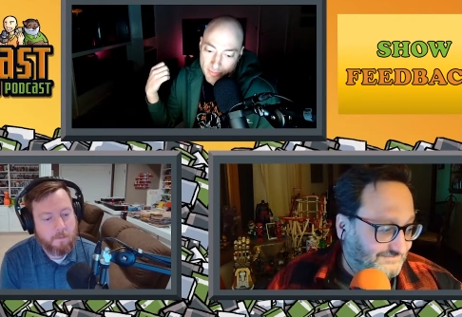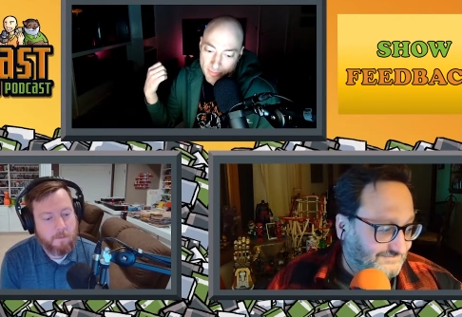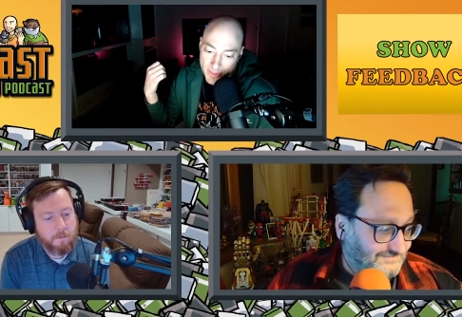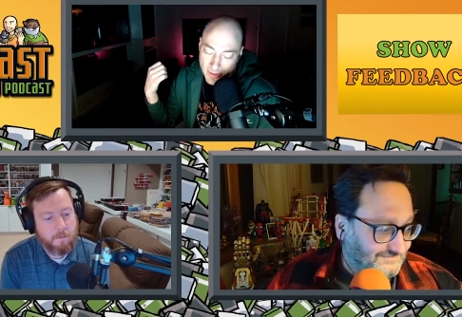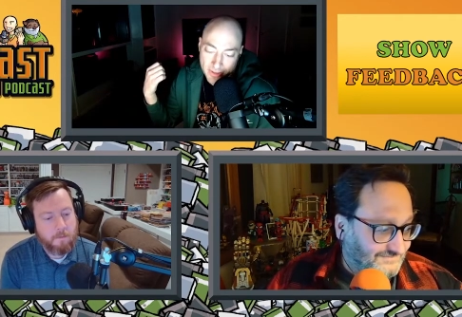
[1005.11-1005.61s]

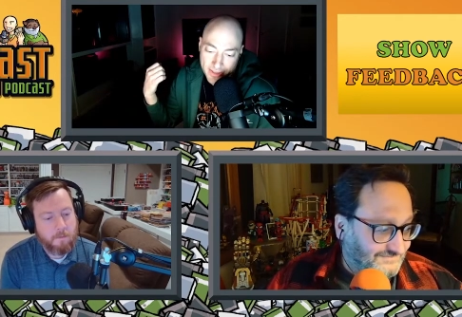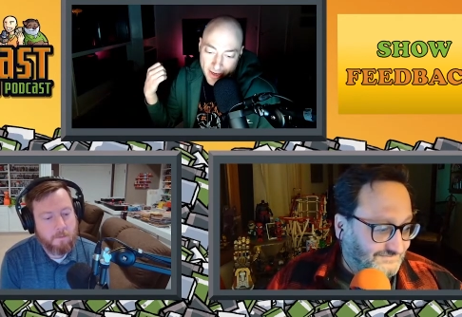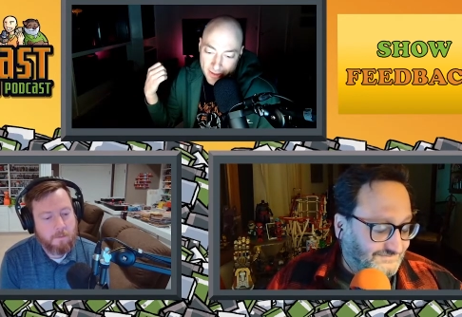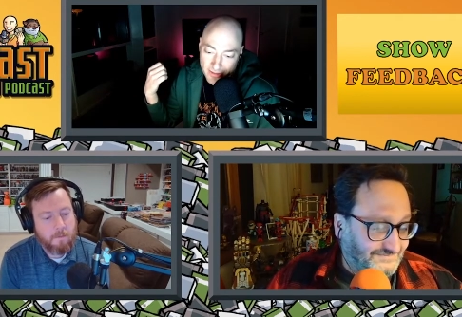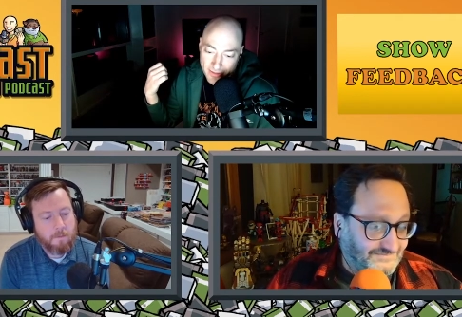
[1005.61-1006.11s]
Speaker 1: Series
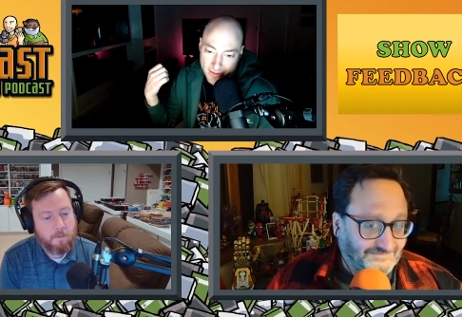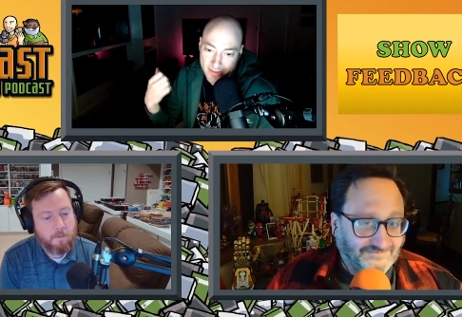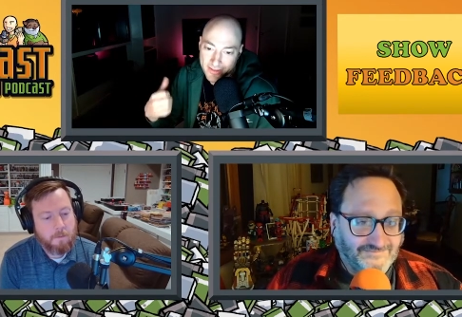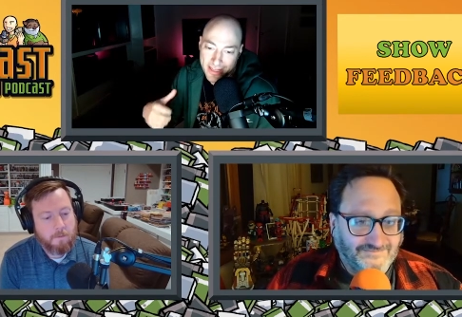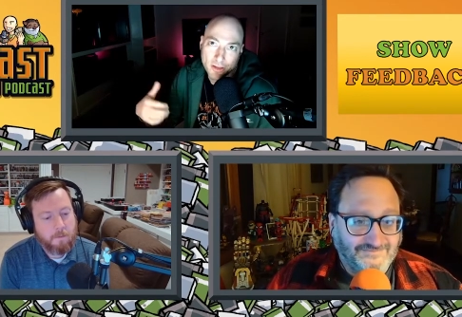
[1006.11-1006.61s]
X
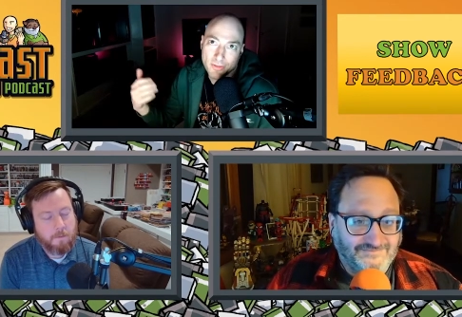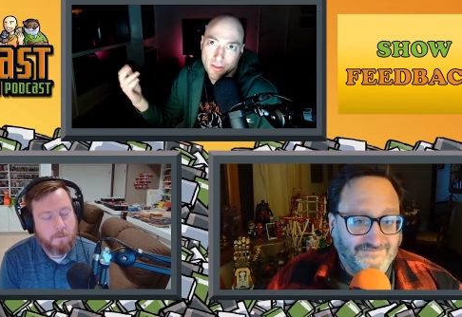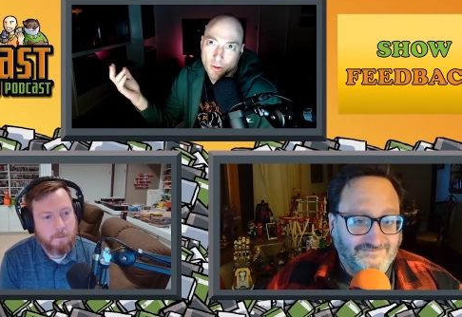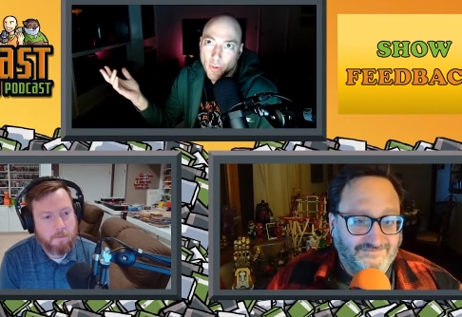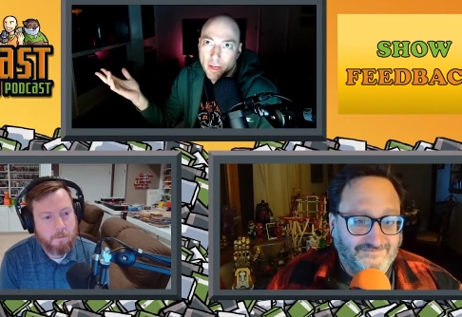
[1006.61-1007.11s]
is that
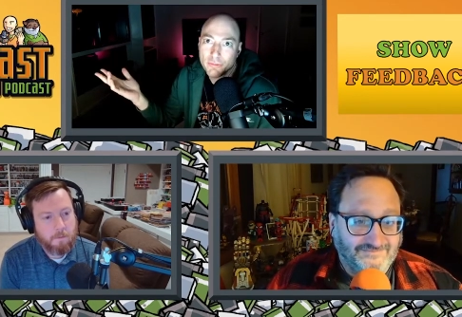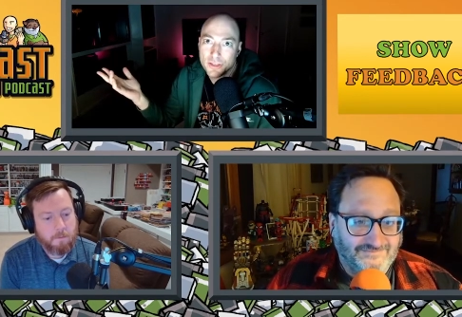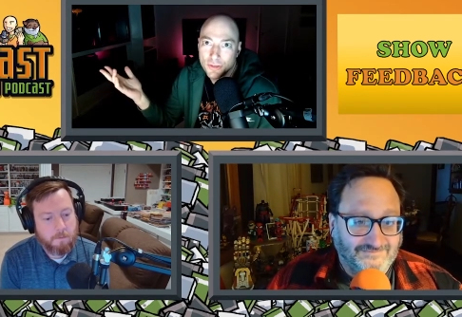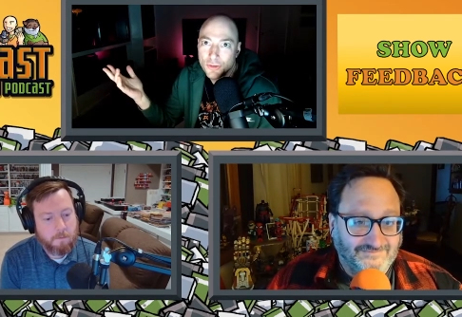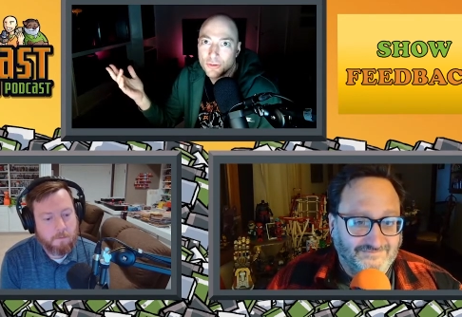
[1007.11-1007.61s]
the quick
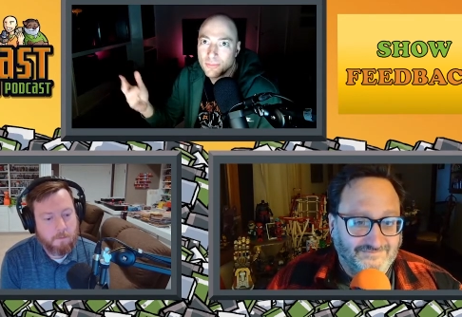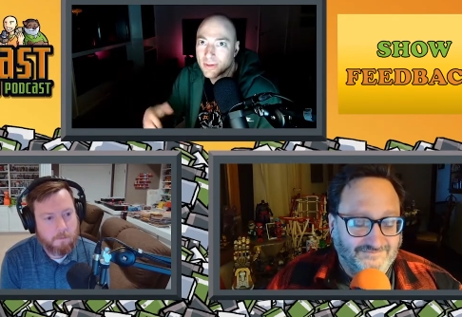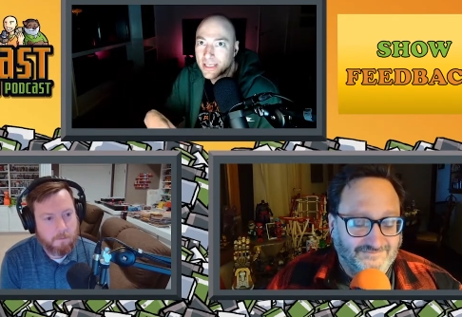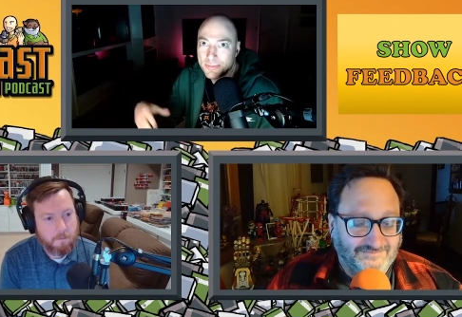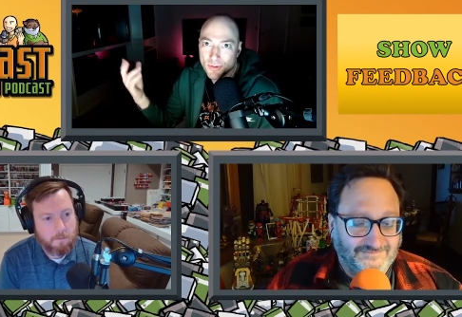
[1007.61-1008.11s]
resume
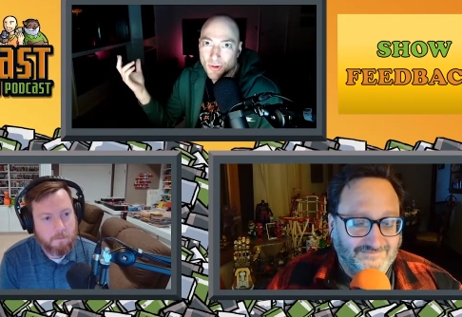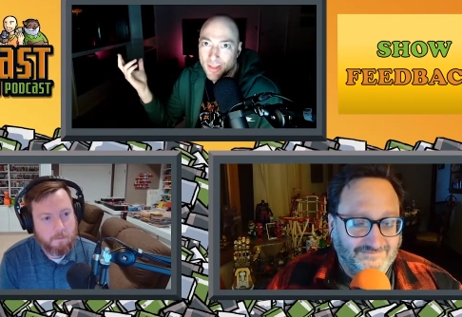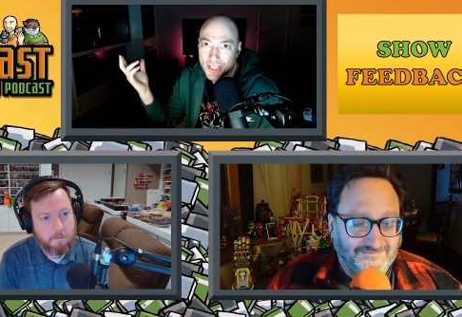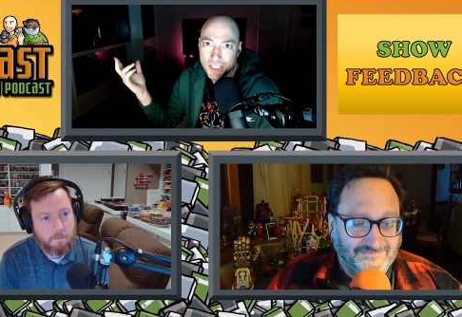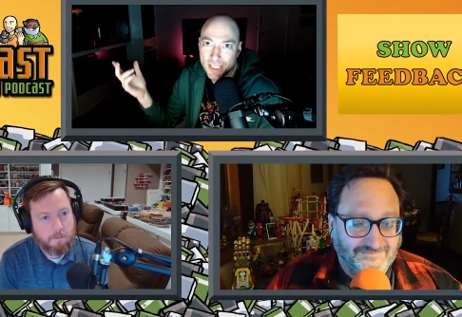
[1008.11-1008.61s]
keeps all
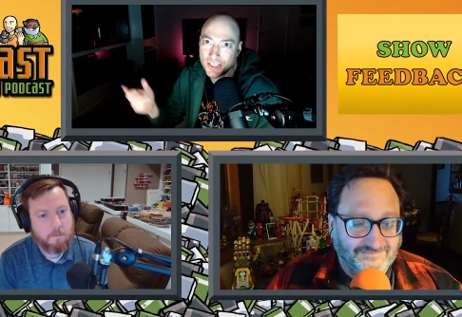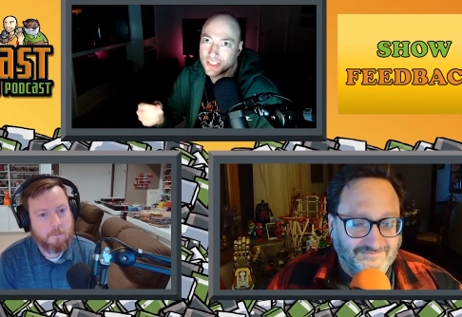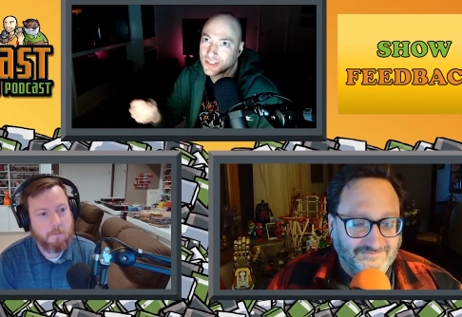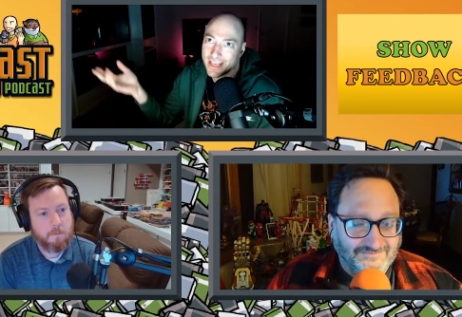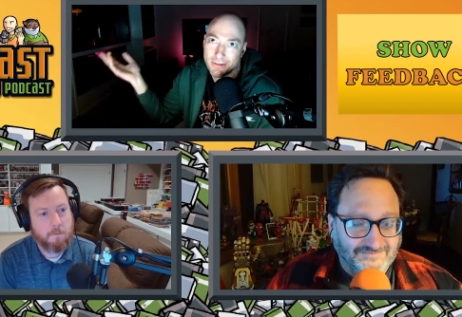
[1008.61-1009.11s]
that shit
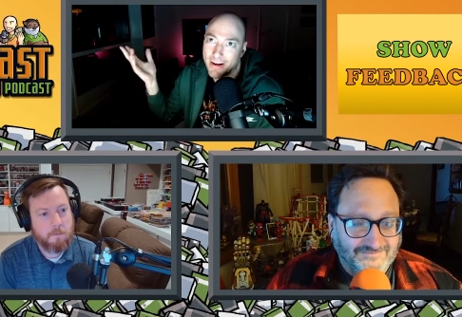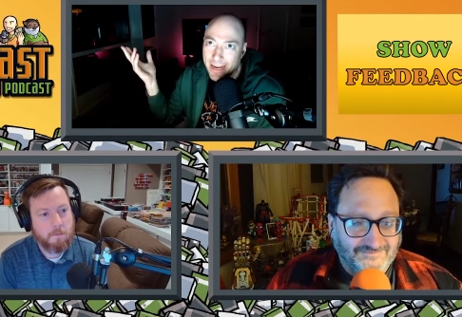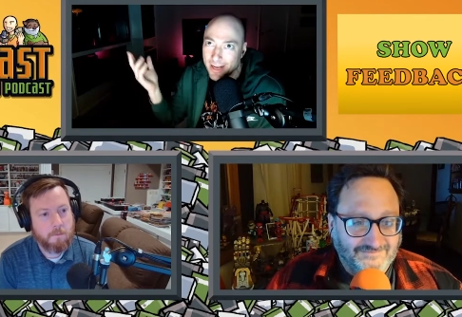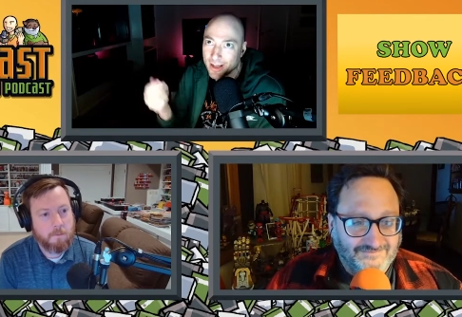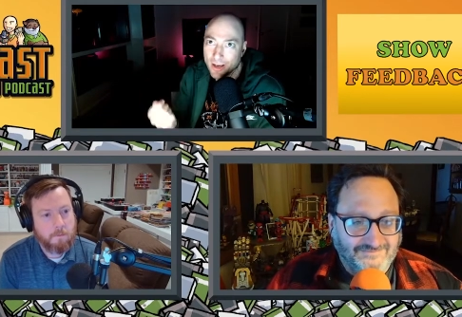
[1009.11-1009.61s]
just like ready
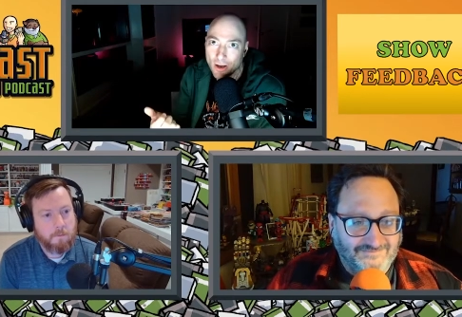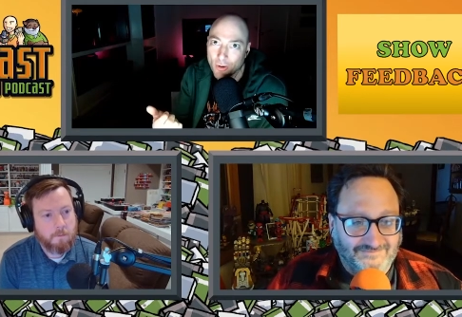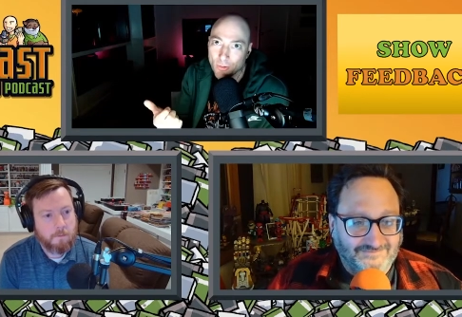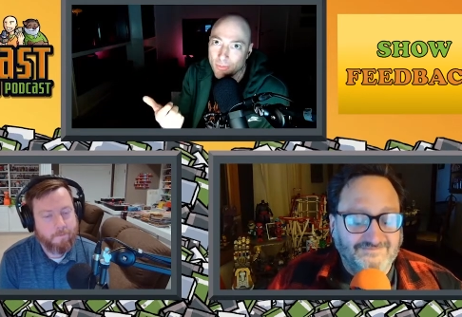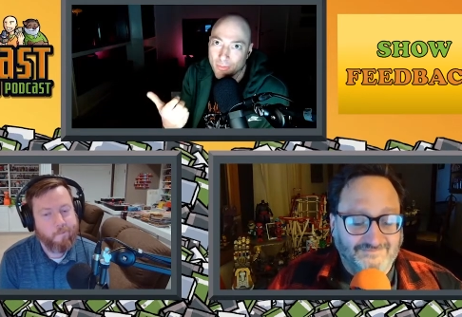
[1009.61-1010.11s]
to
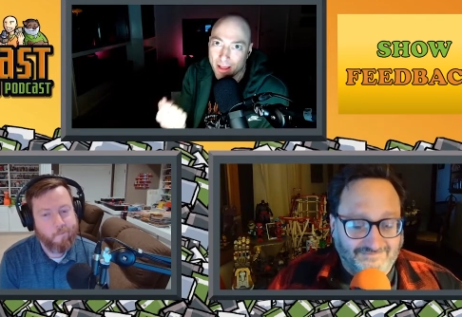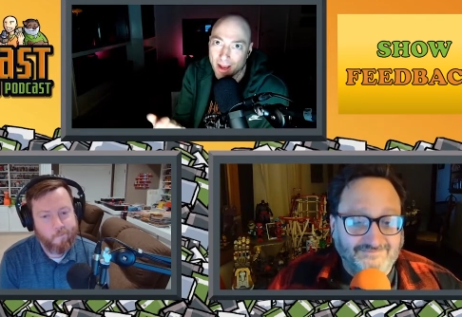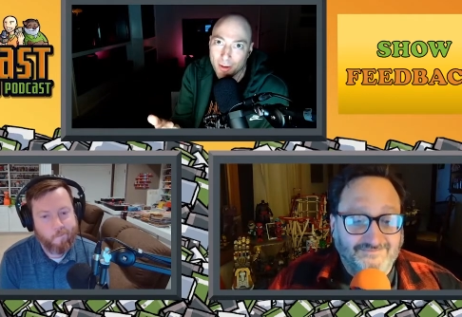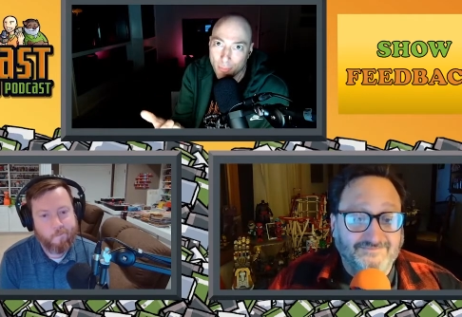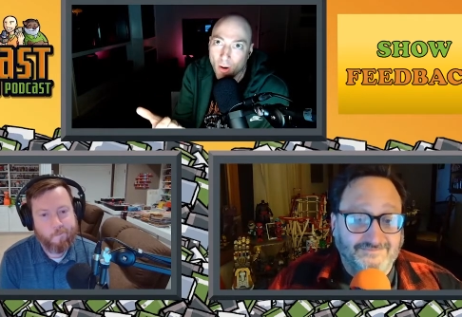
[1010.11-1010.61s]
go, like
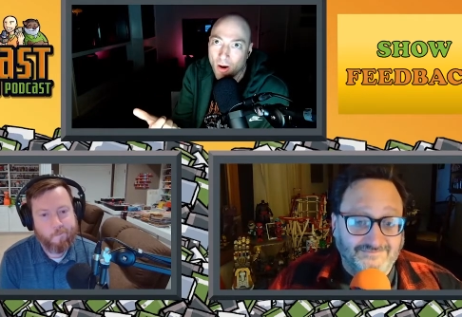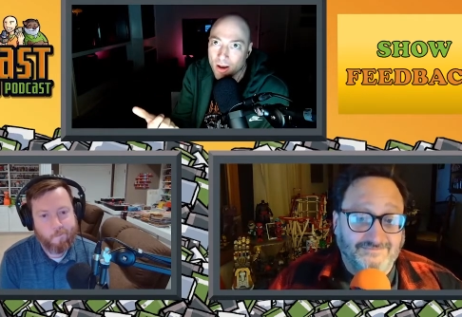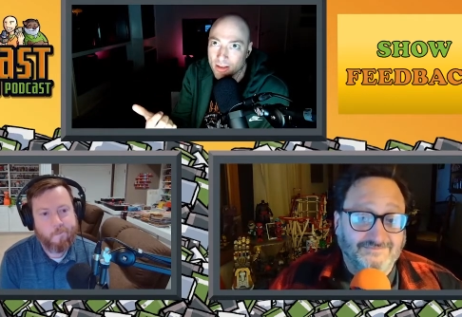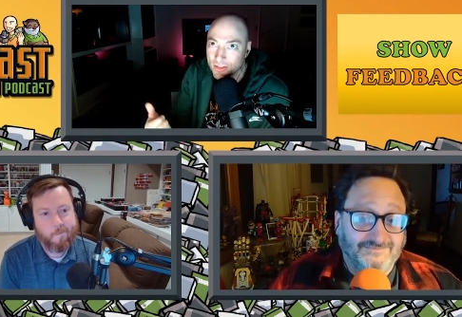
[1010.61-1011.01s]
on pause.